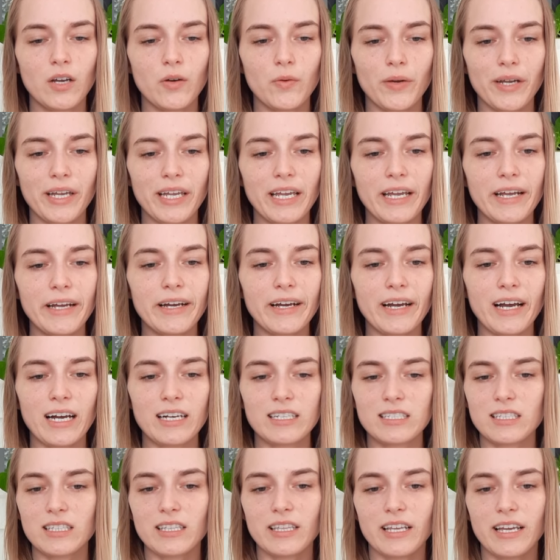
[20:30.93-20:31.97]
We can't
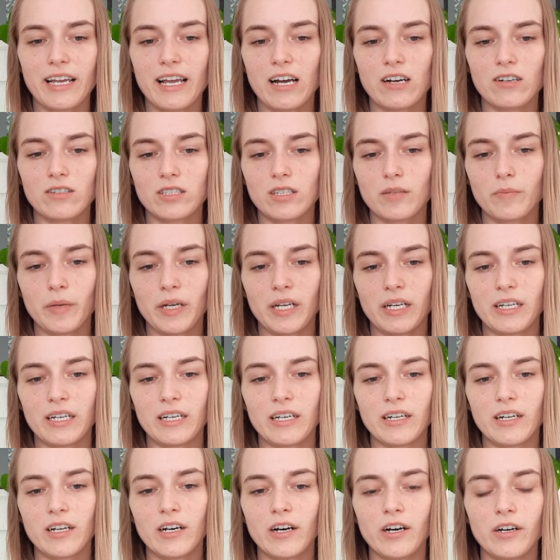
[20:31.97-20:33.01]
ask the cow's
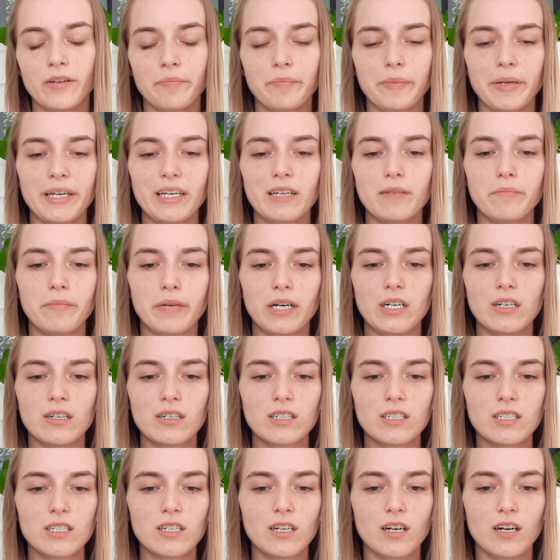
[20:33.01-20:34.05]
opinion on being
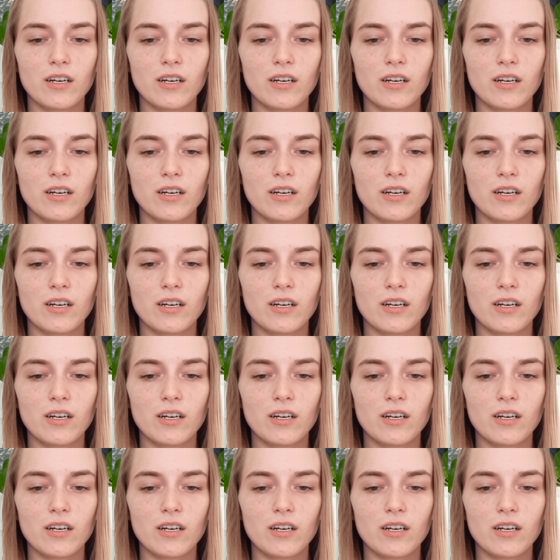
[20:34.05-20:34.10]
milked,